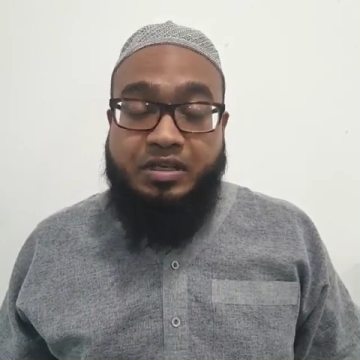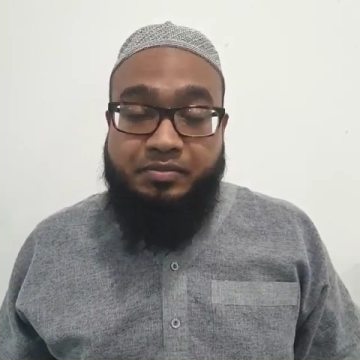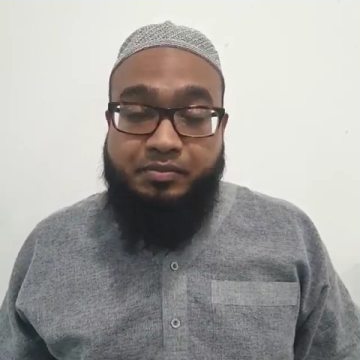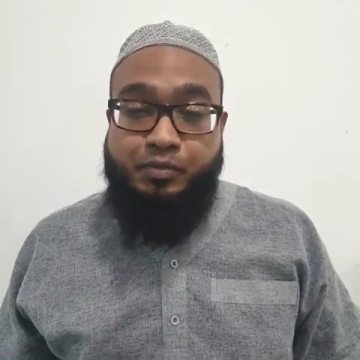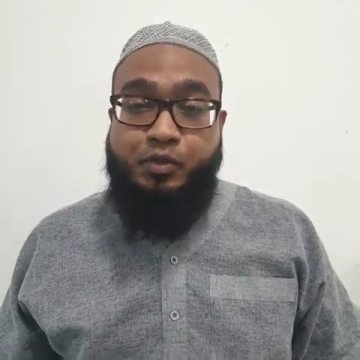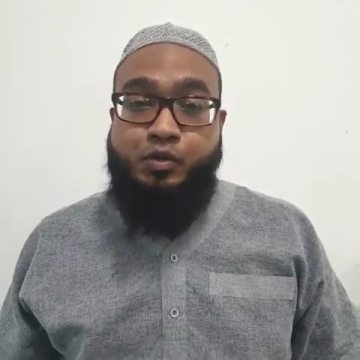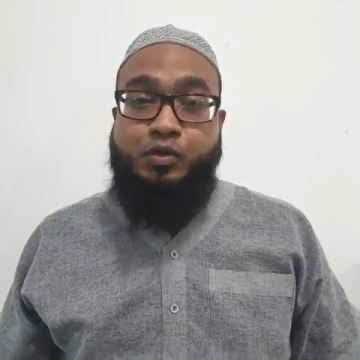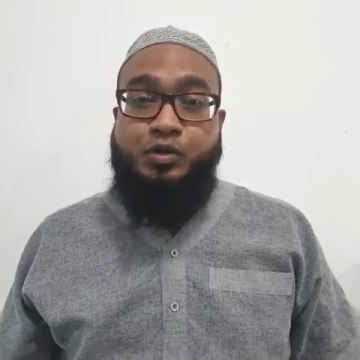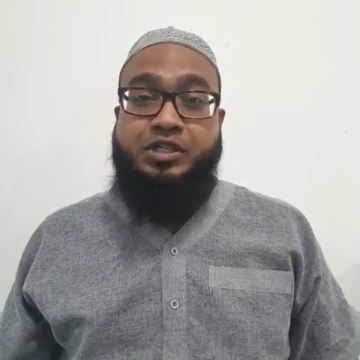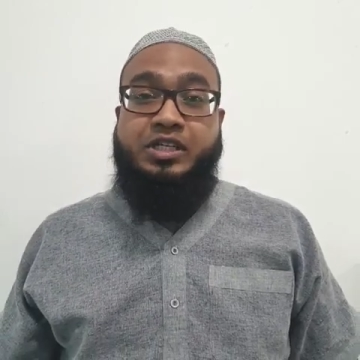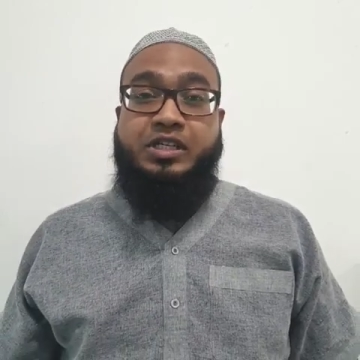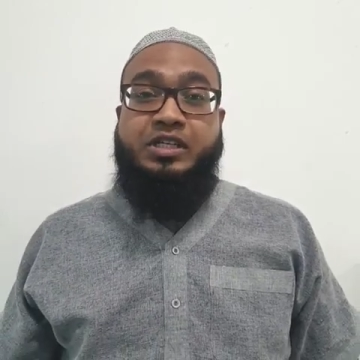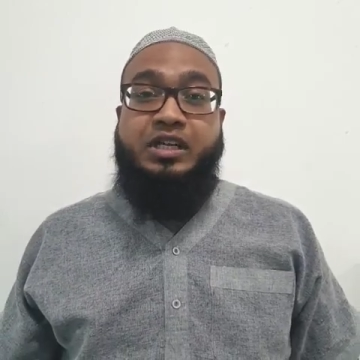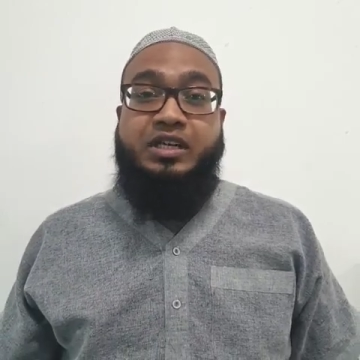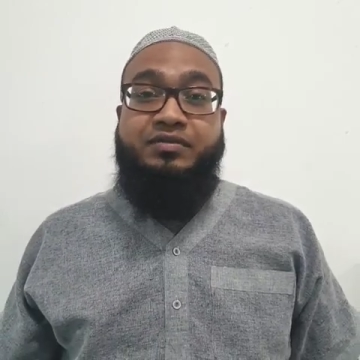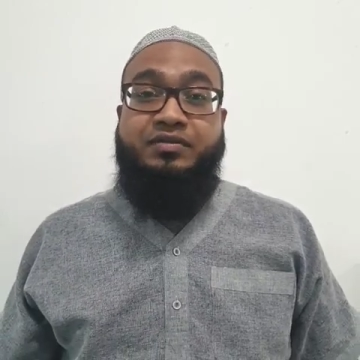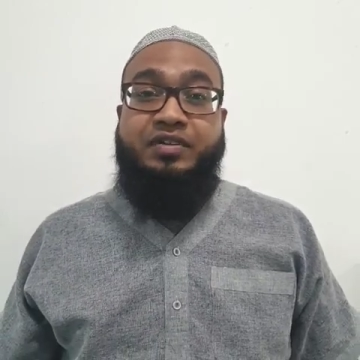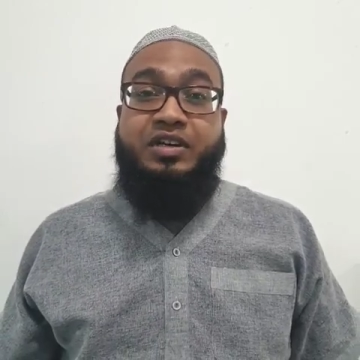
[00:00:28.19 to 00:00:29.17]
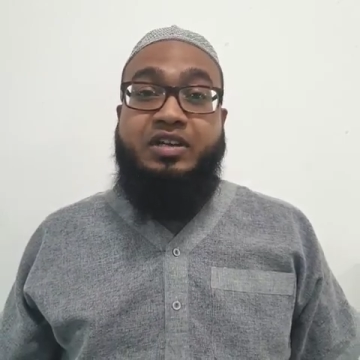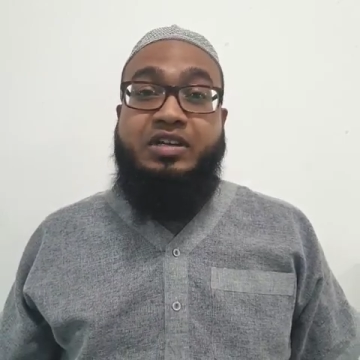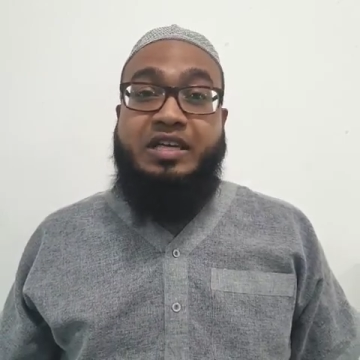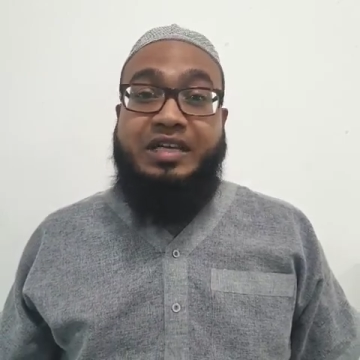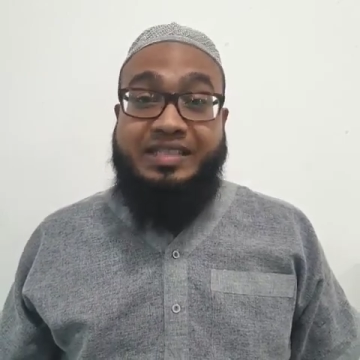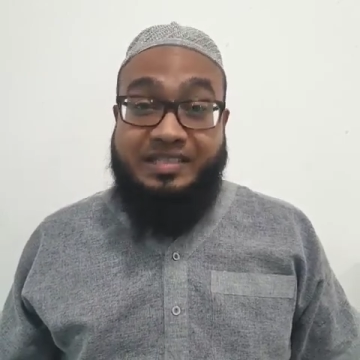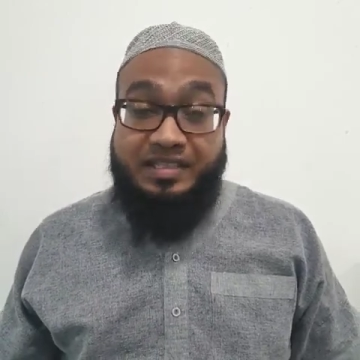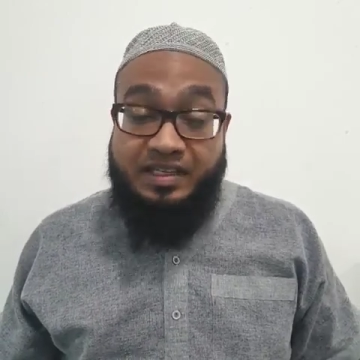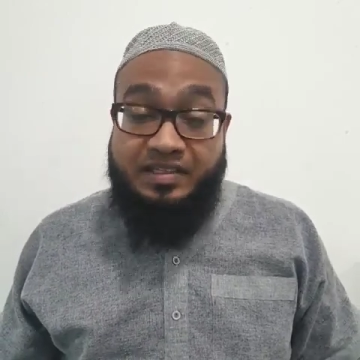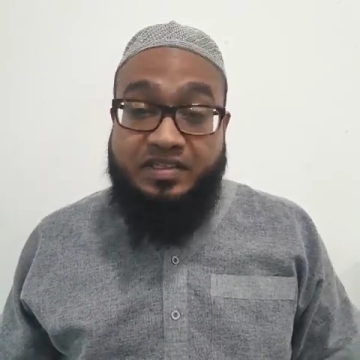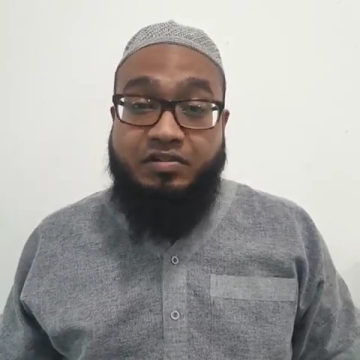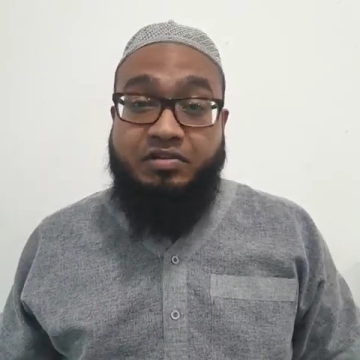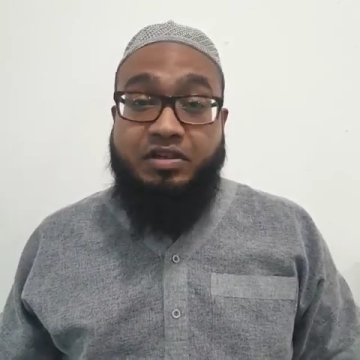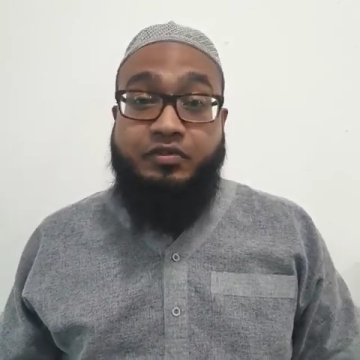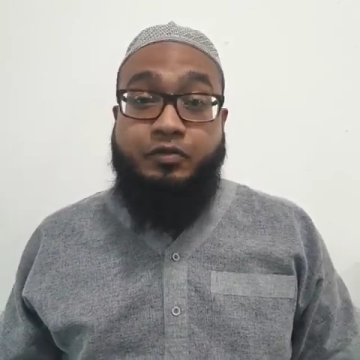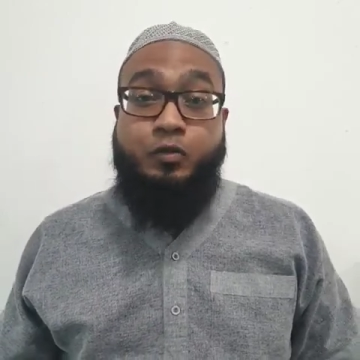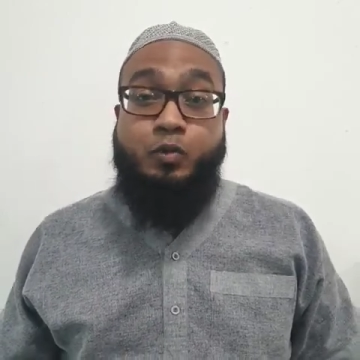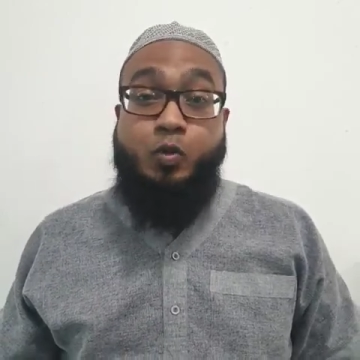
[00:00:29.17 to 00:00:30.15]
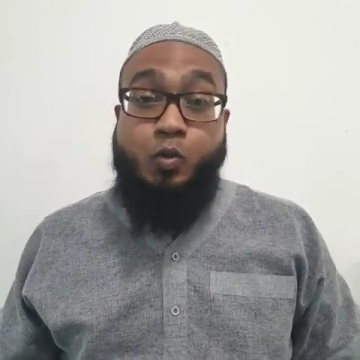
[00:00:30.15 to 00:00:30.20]
important and very
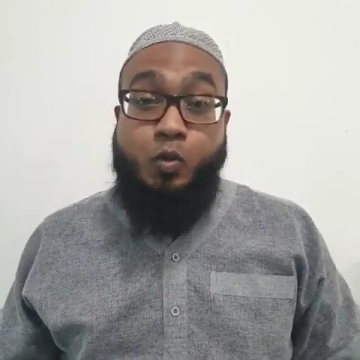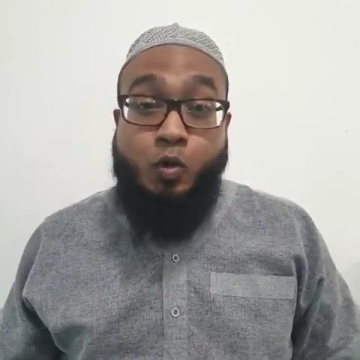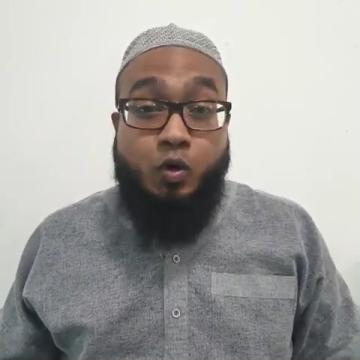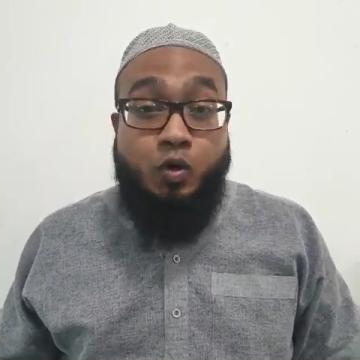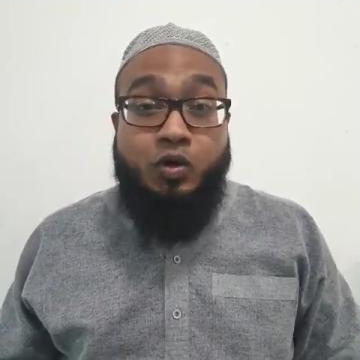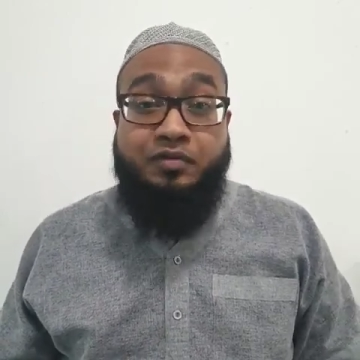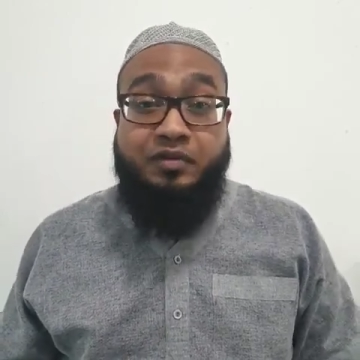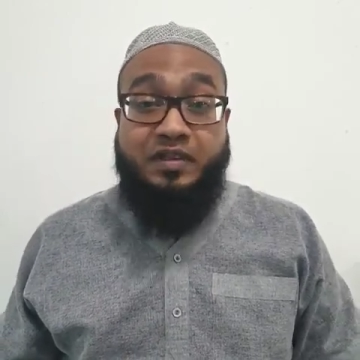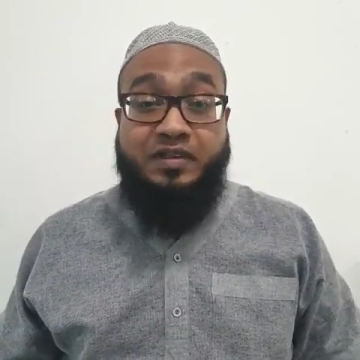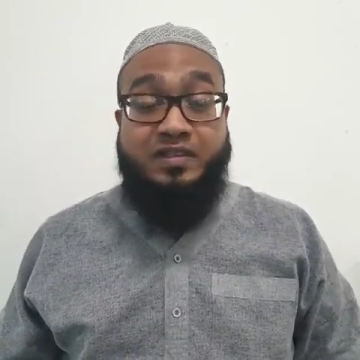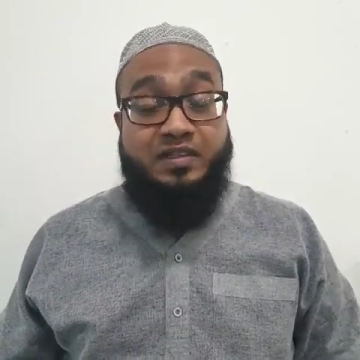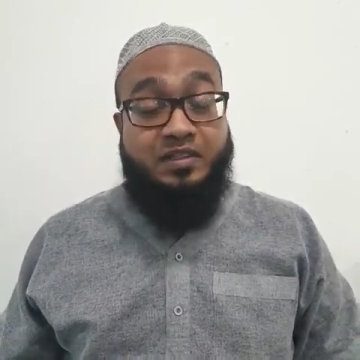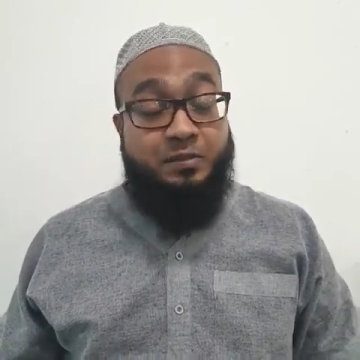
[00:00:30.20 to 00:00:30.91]
necessary for all of us,